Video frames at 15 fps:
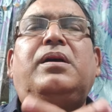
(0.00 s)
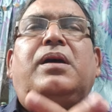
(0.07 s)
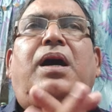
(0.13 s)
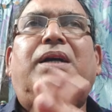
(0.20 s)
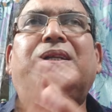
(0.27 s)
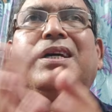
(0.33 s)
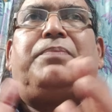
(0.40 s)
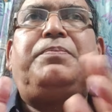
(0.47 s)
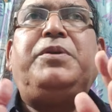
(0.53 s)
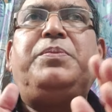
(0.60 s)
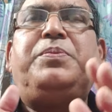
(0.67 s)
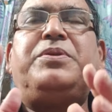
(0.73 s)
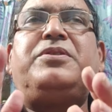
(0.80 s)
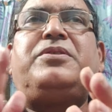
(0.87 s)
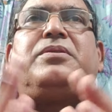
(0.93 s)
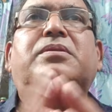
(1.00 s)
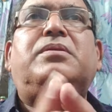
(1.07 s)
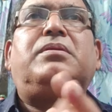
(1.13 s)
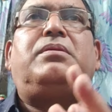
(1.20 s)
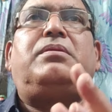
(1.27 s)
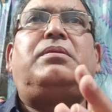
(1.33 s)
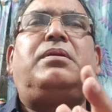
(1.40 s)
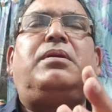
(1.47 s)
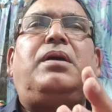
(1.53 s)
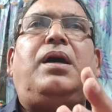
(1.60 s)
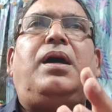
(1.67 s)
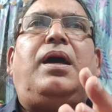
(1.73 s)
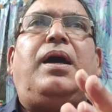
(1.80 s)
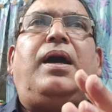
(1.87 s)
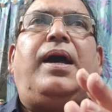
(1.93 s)
other peoples
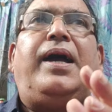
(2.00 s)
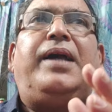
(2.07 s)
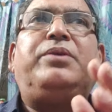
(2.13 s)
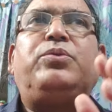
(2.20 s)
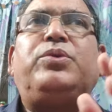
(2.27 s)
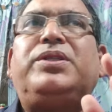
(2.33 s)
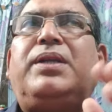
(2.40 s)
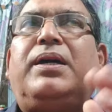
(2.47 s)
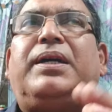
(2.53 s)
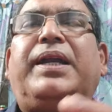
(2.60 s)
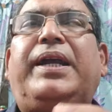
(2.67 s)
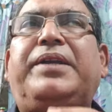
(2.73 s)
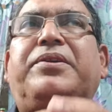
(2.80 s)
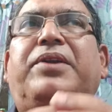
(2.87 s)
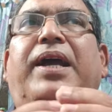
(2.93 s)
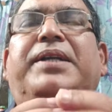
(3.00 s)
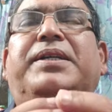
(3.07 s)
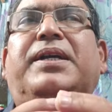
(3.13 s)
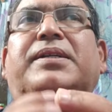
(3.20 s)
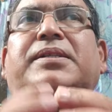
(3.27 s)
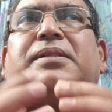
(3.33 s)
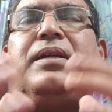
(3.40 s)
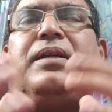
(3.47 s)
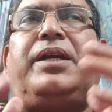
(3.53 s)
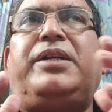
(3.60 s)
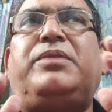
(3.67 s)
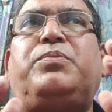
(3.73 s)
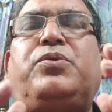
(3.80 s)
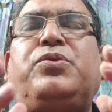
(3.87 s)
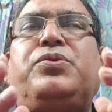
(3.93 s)
and with the great writers,
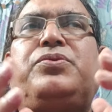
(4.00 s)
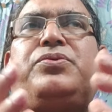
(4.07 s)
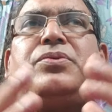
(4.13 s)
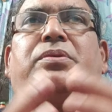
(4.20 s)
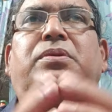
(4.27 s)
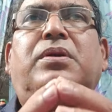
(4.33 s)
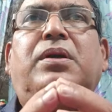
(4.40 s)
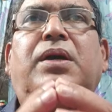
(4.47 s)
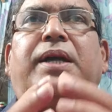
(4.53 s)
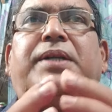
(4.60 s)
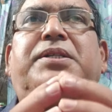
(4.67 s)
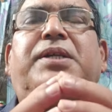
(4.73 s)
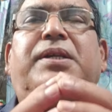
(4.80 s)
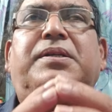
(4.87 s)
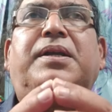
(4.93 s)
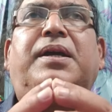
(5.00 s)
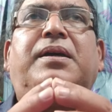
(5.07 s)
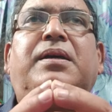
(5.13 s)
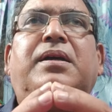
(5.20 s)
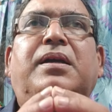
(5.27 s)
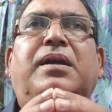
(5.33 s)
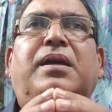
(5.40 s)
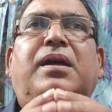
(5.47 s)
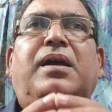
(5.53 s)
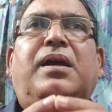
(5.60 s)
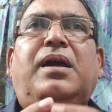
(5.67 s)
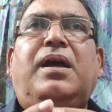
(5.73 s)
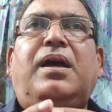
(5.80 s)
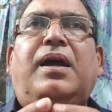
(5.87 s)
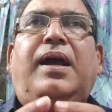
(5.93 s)
great books, etc.
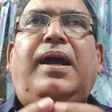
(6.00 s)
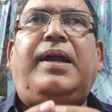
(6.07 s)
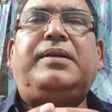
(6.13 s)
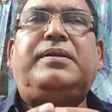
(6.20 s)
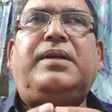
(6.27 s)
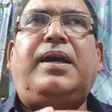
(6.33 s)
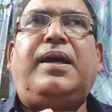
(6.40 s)
And